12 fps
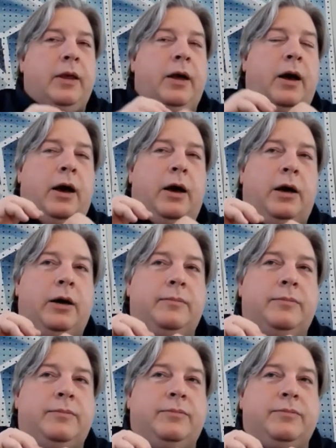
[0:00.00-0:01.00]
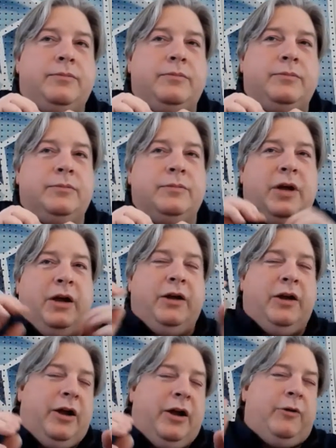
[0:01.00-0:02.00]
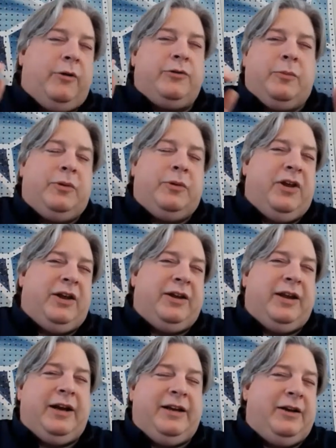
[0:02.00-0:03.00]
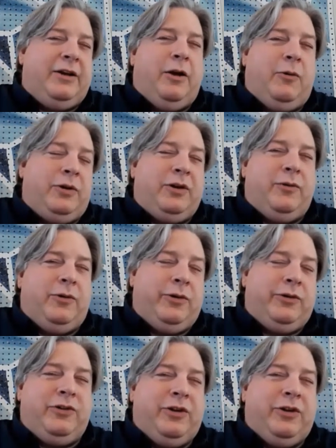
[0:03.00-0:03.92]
I was going to pretend that I didn't know what it was,